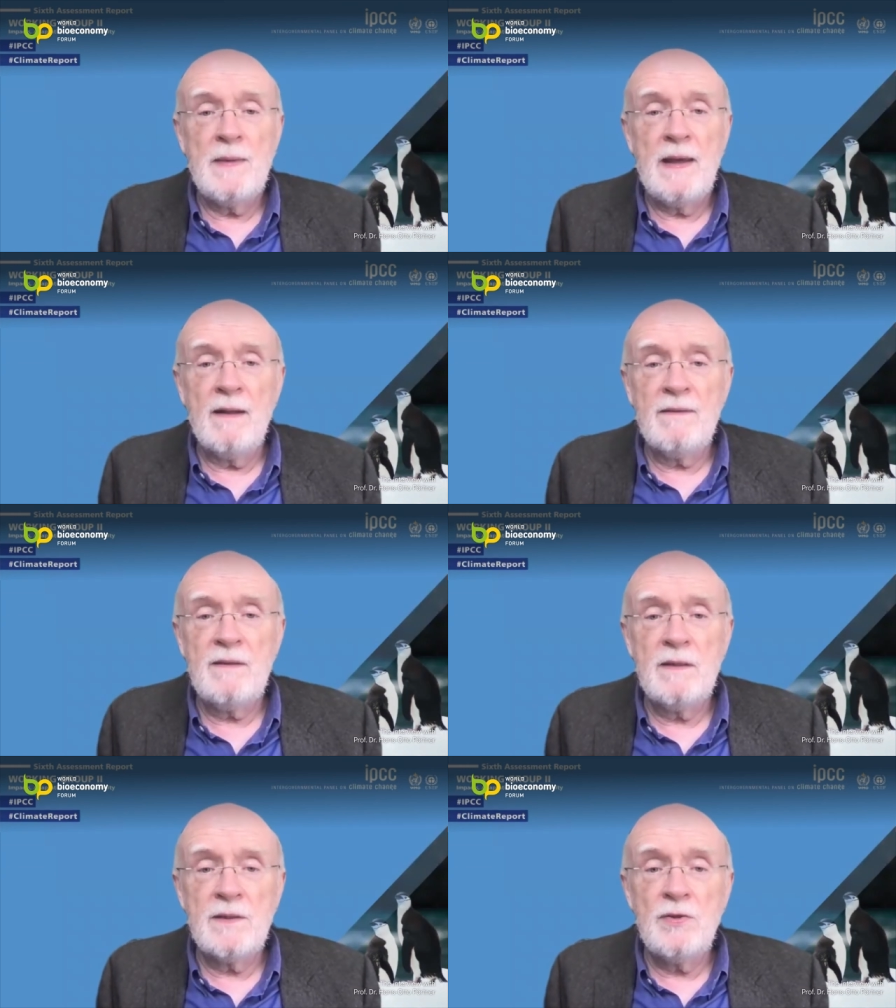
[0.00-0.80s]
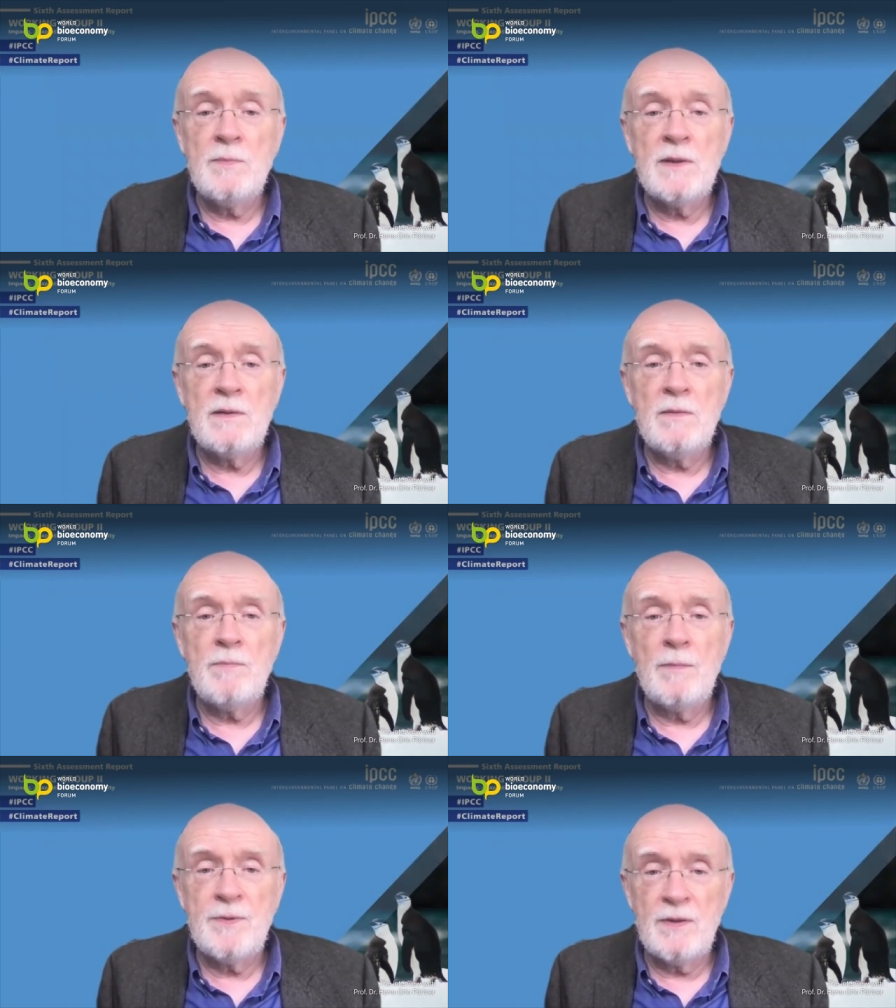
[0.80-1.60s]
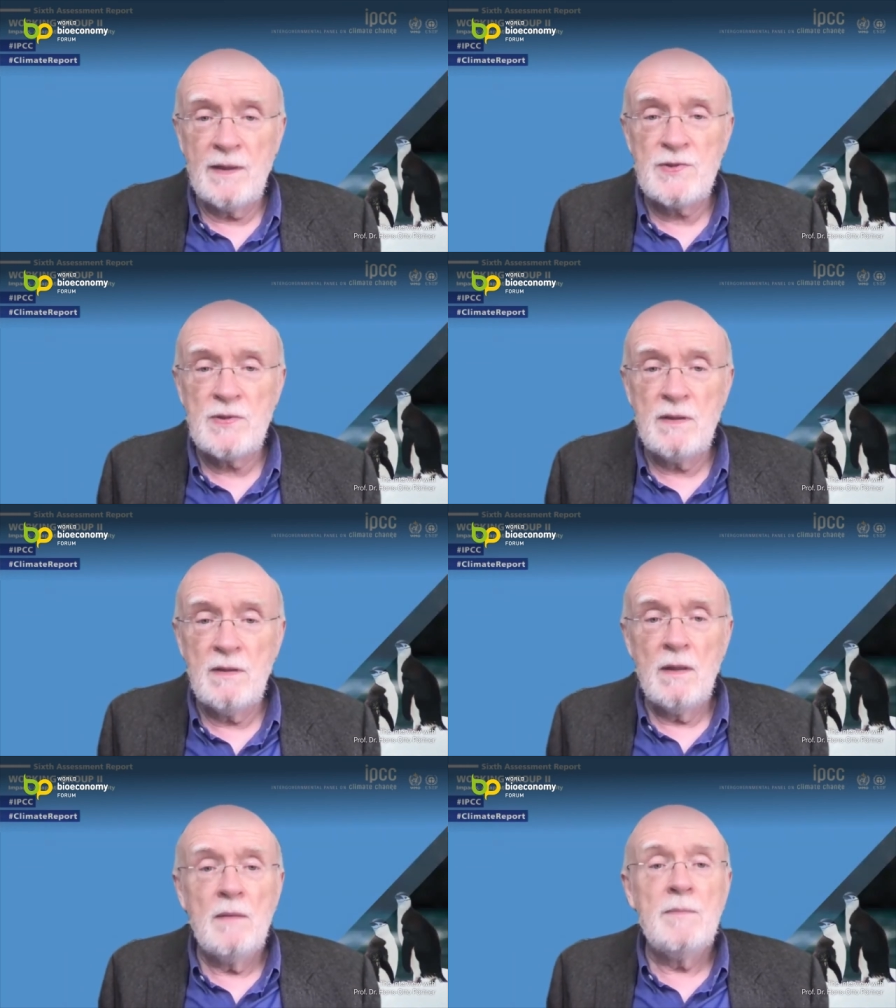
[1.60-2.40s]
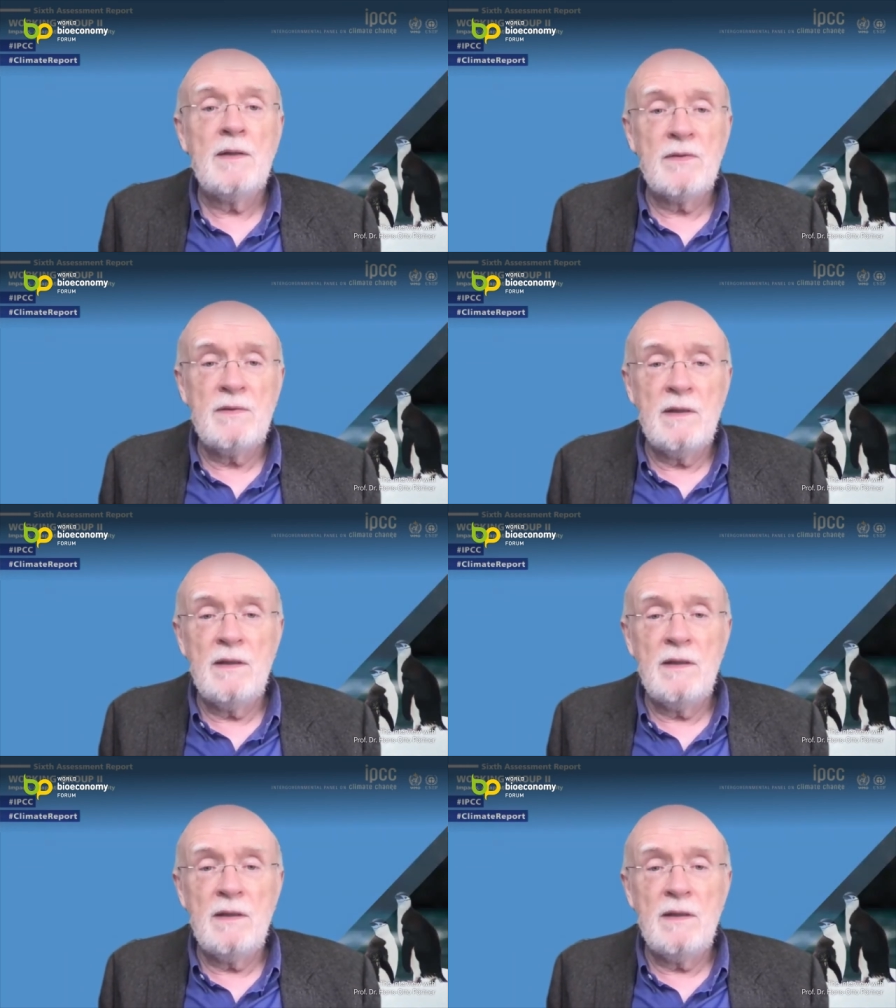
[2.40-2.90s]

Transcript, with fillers: healthier human population hmm. because mm.